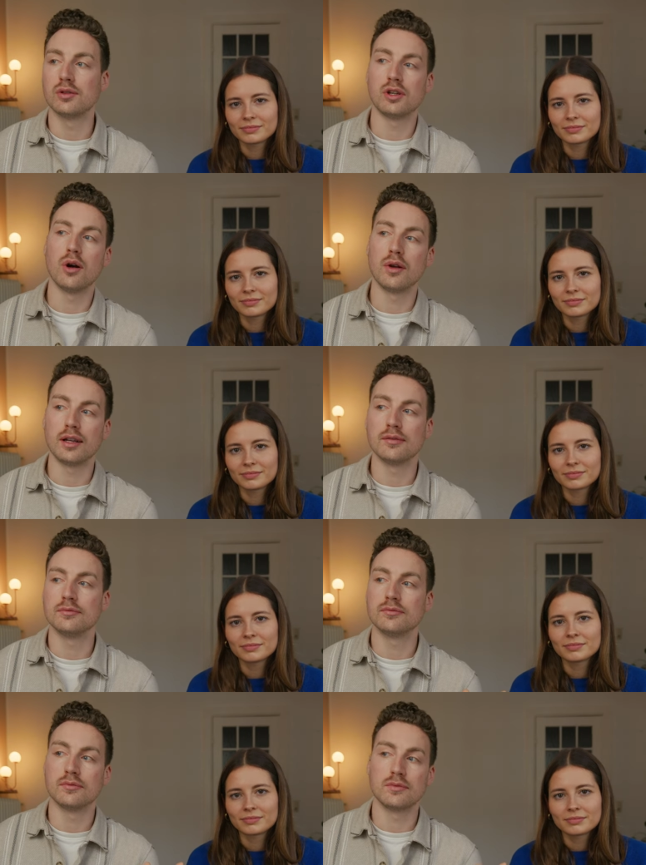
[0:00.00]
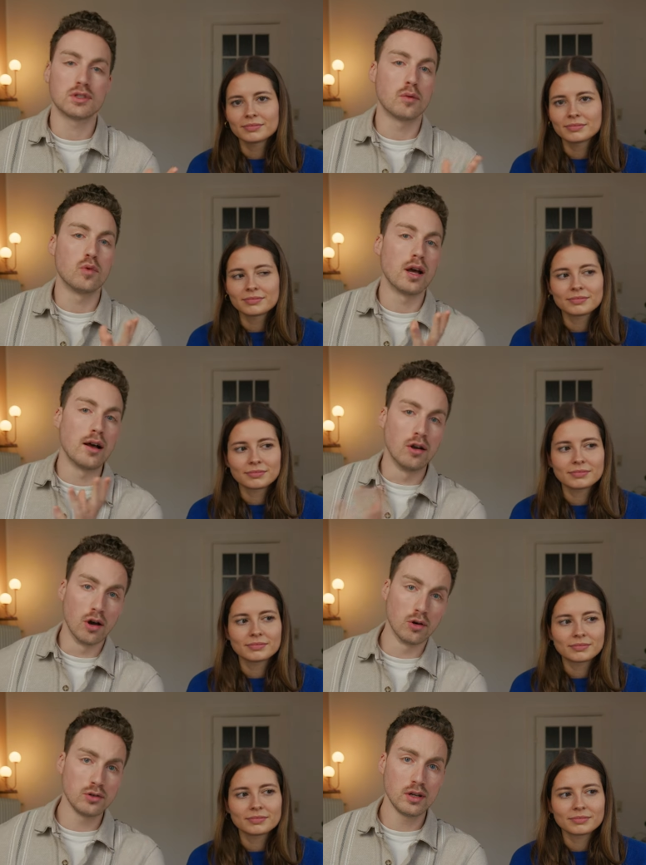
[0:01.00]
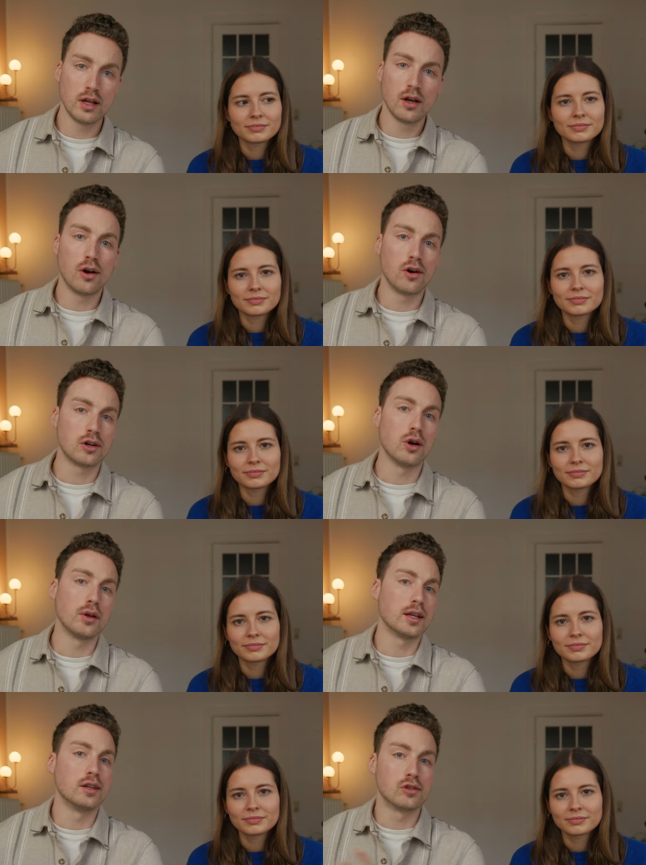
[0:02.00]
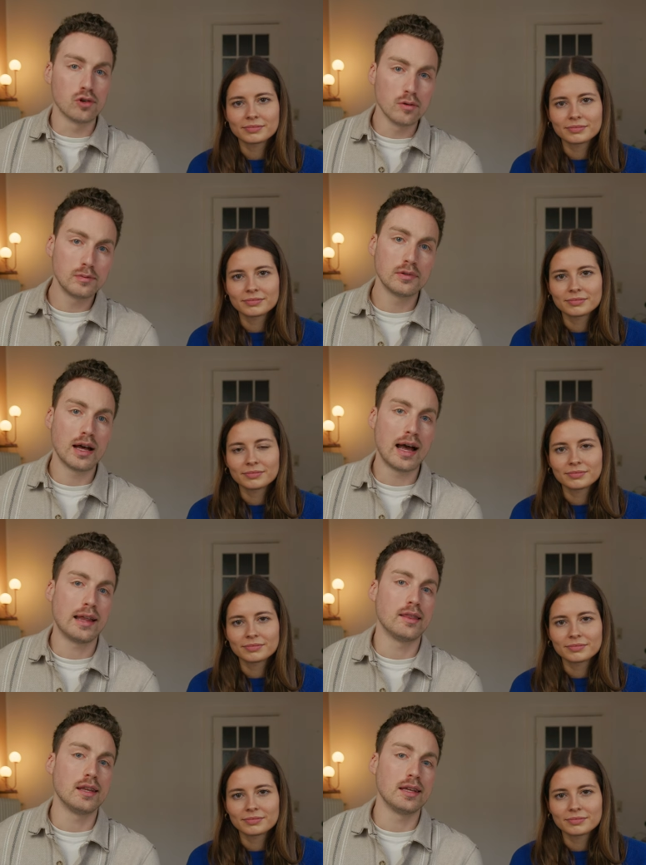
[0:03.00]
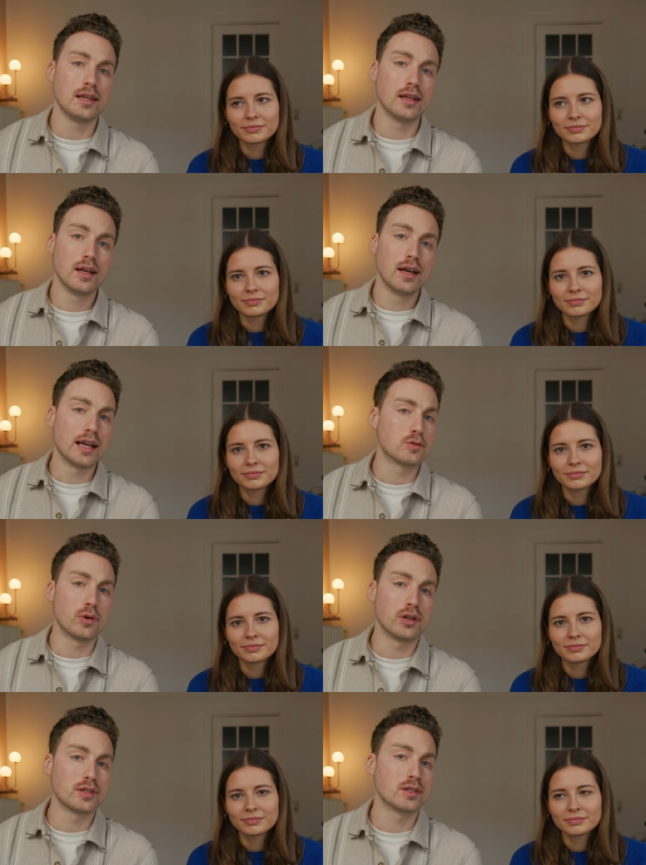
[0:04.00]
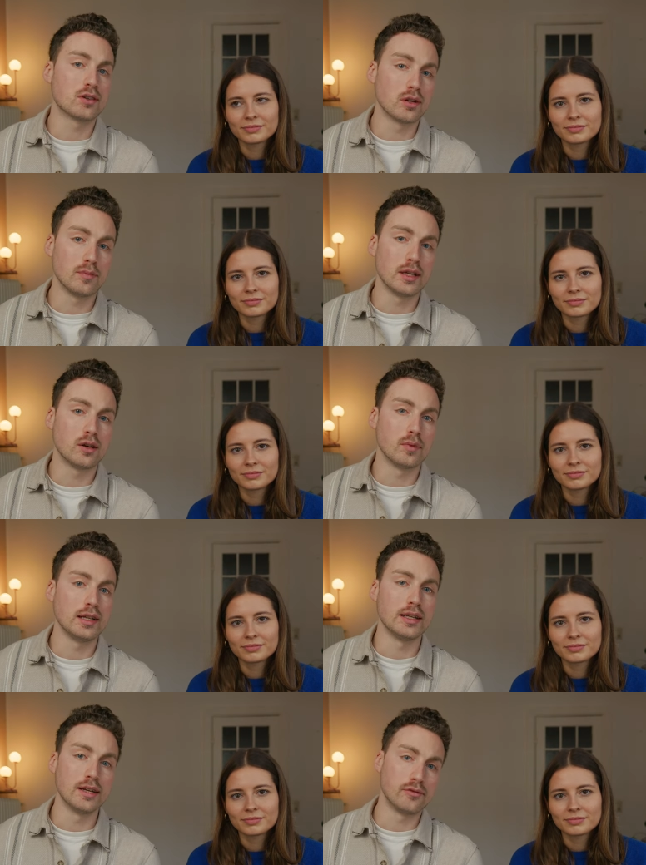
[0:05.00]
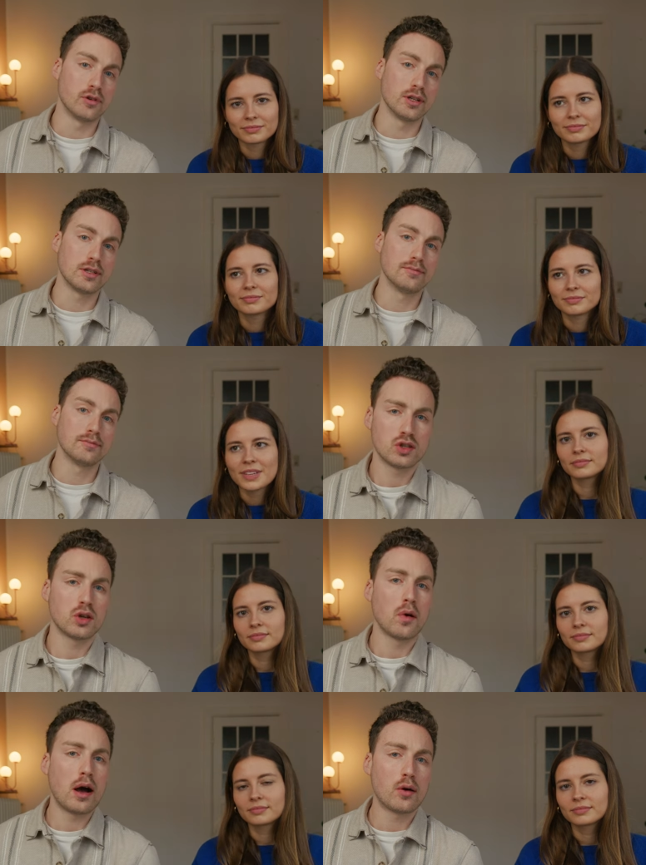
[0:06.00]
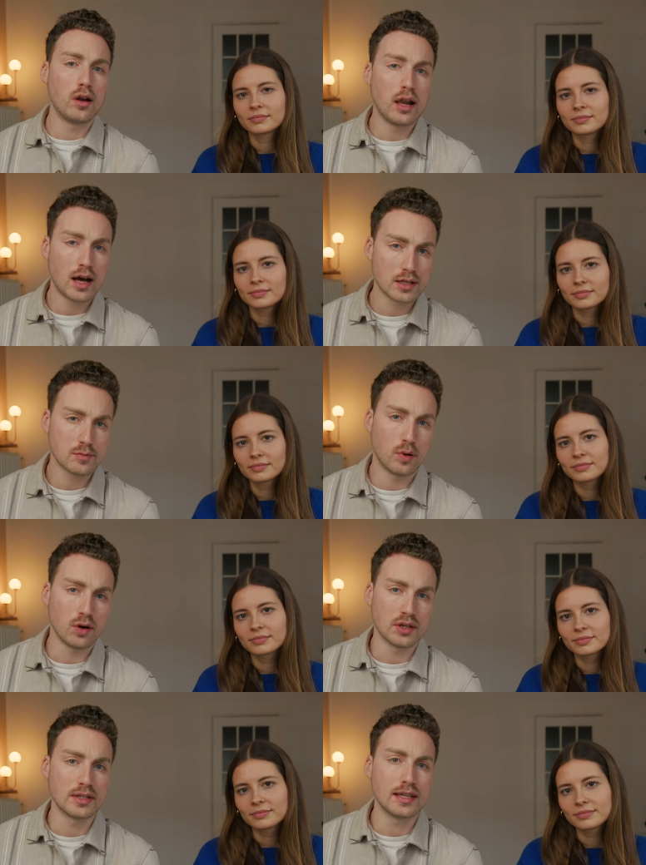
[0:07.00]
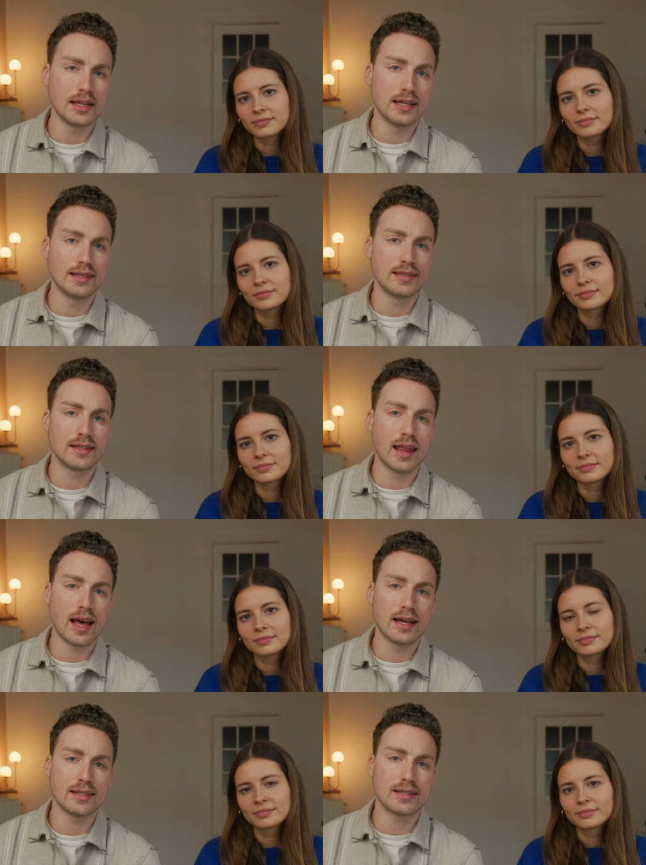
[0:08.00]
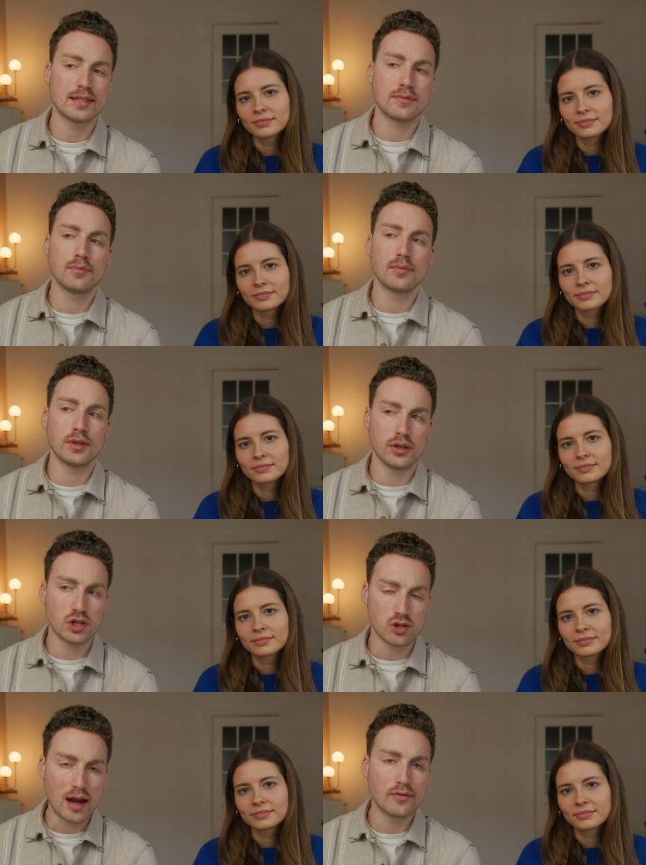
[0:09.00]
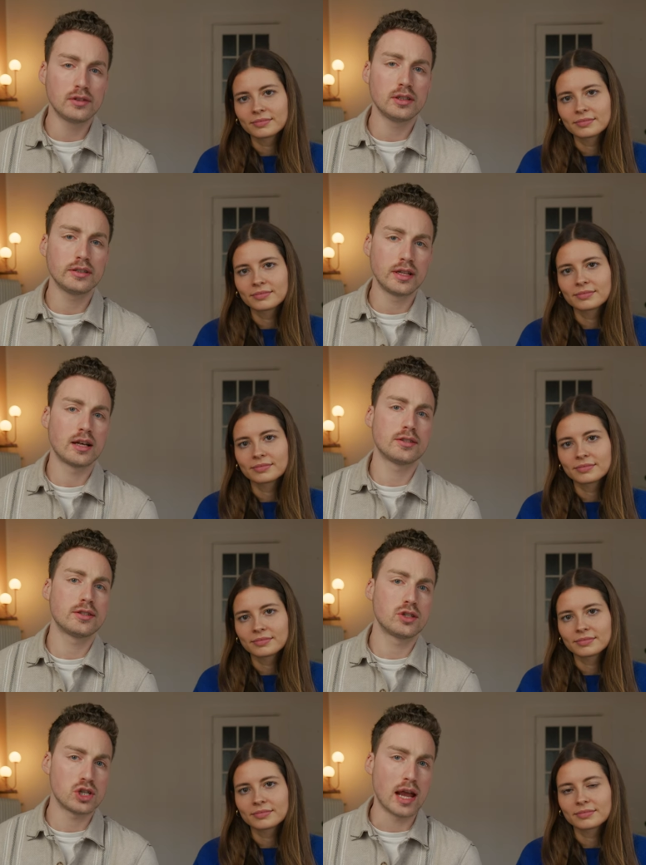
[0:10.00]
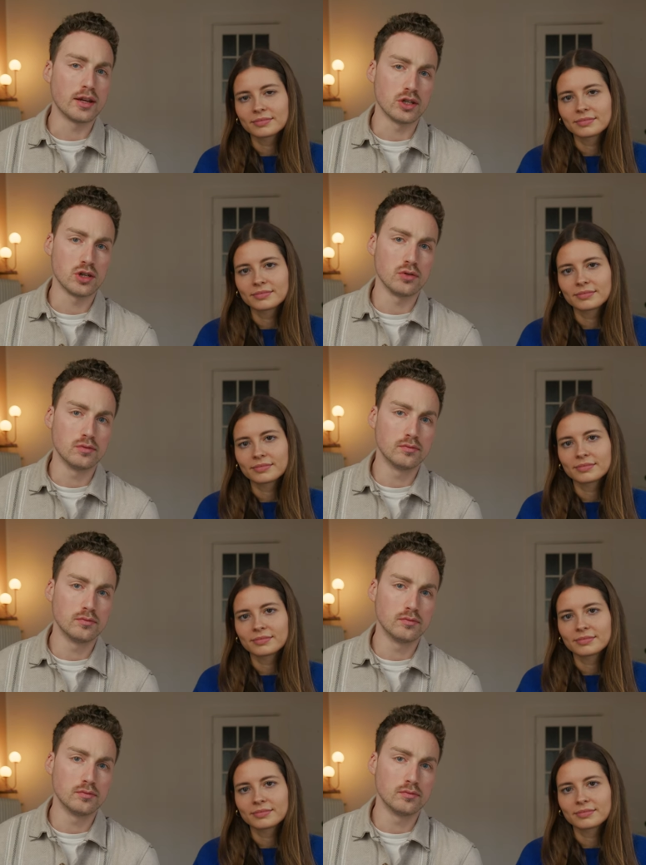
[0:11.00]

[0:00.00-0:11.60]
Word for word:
Speaker 1: going somewhere alone or going in a group, and the experience is going to be completely different. So our last point is that travel does change you,